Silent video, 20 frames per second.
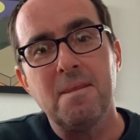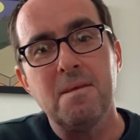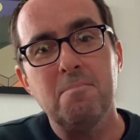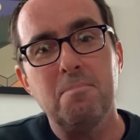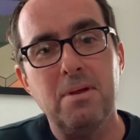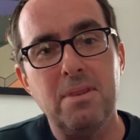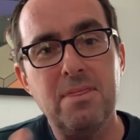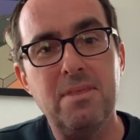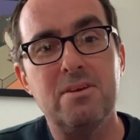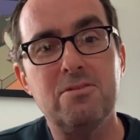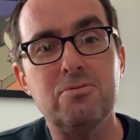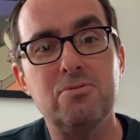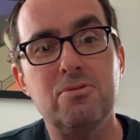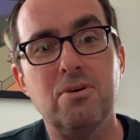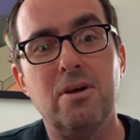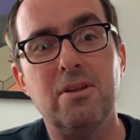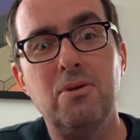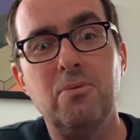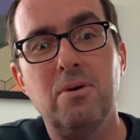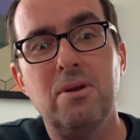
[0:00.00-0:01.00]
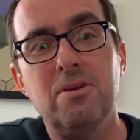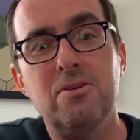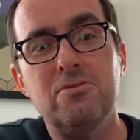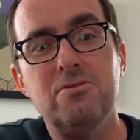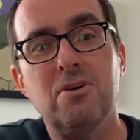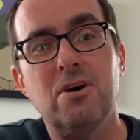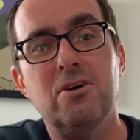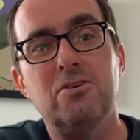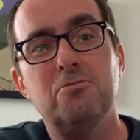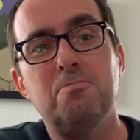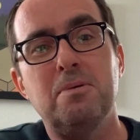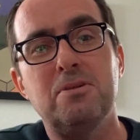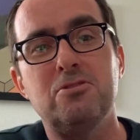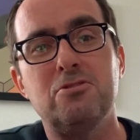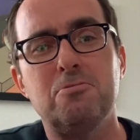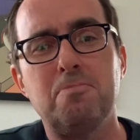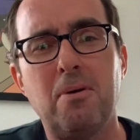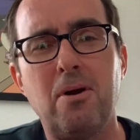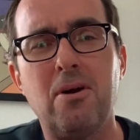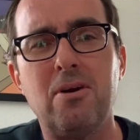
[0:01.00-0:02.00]
But this was on there, one of the songs. But
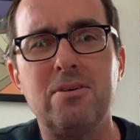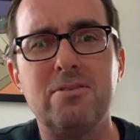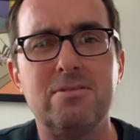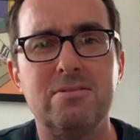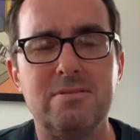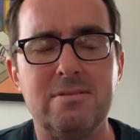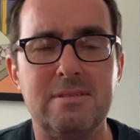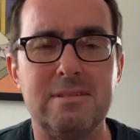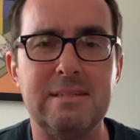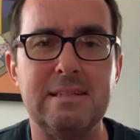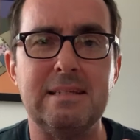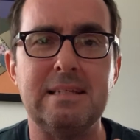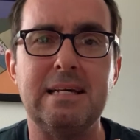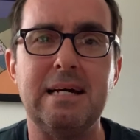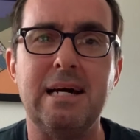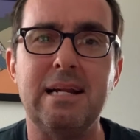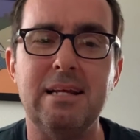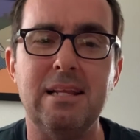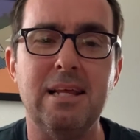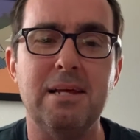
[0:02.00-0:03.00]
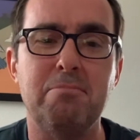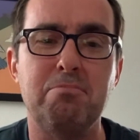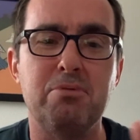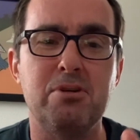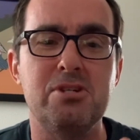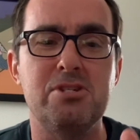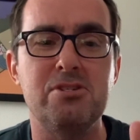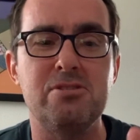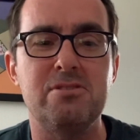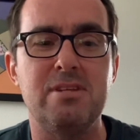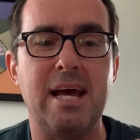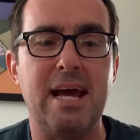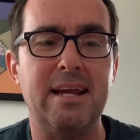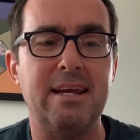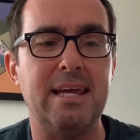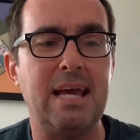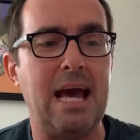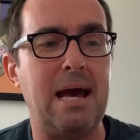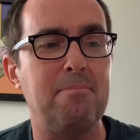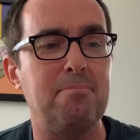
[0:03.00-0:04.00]
Sparks kind of like bridges that
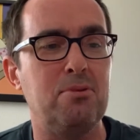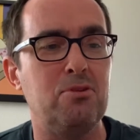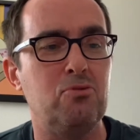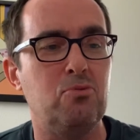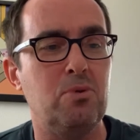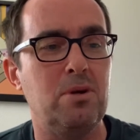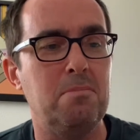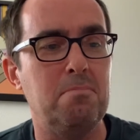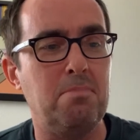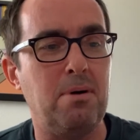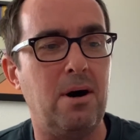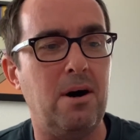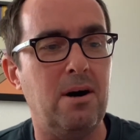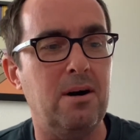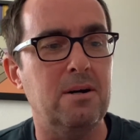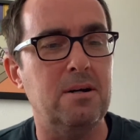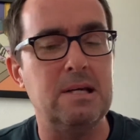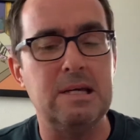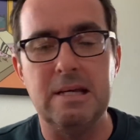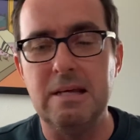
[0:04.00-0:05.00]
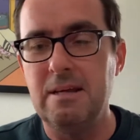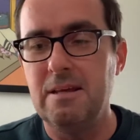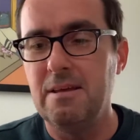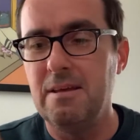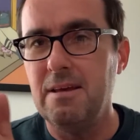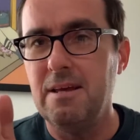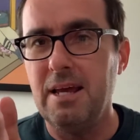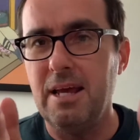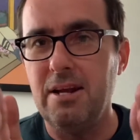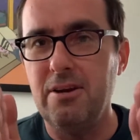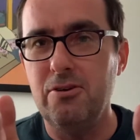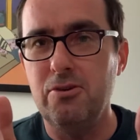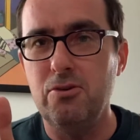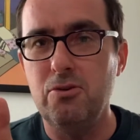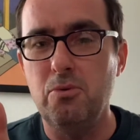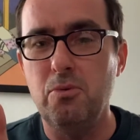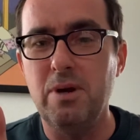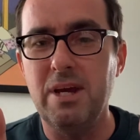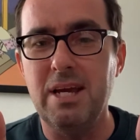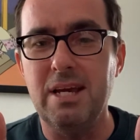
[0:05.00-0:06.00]
gap between punk and
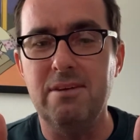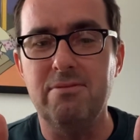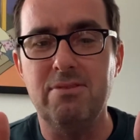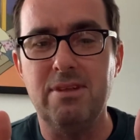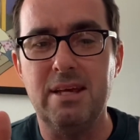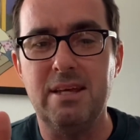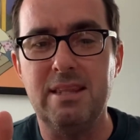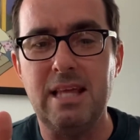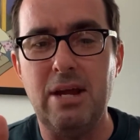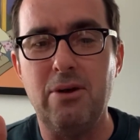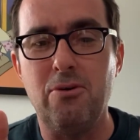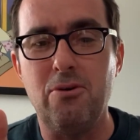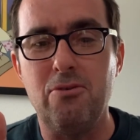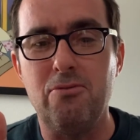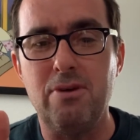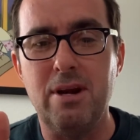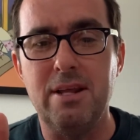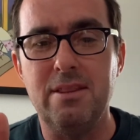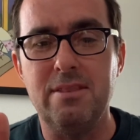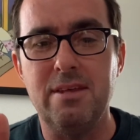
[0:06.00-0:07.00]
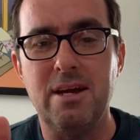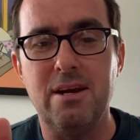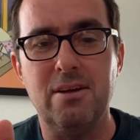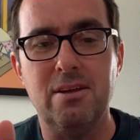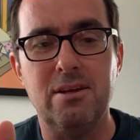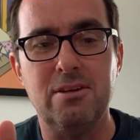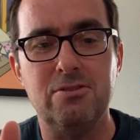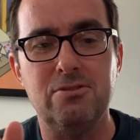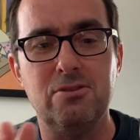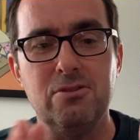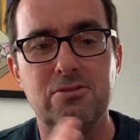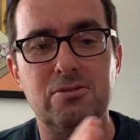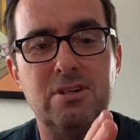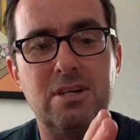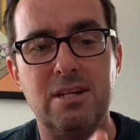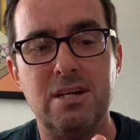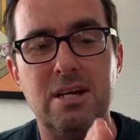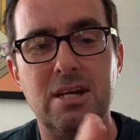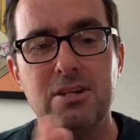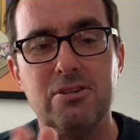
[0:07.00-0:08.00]
new wave. Like, they were right there. Like, so it's
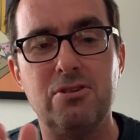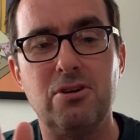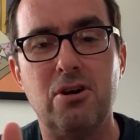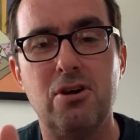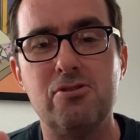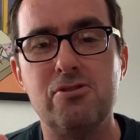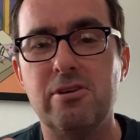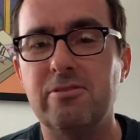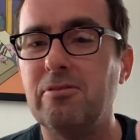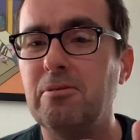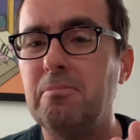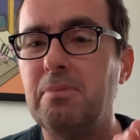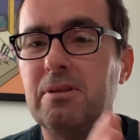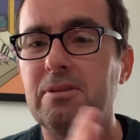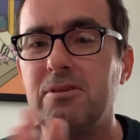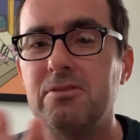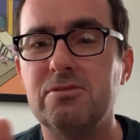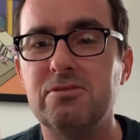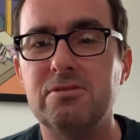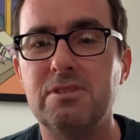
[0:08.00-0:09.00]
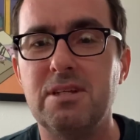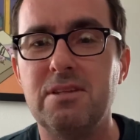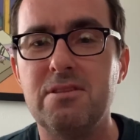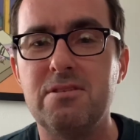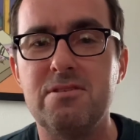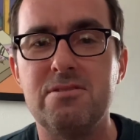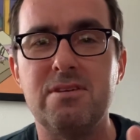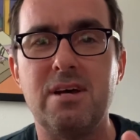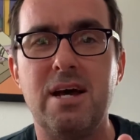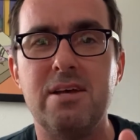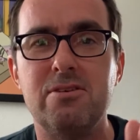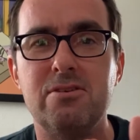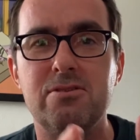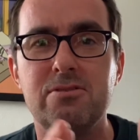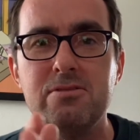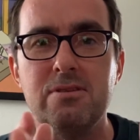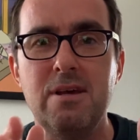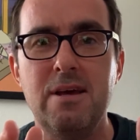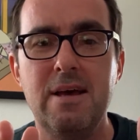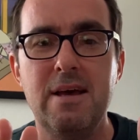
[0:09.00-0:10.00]
kind of guitar driven, but there's
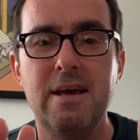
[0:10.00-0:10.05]
synthesizers.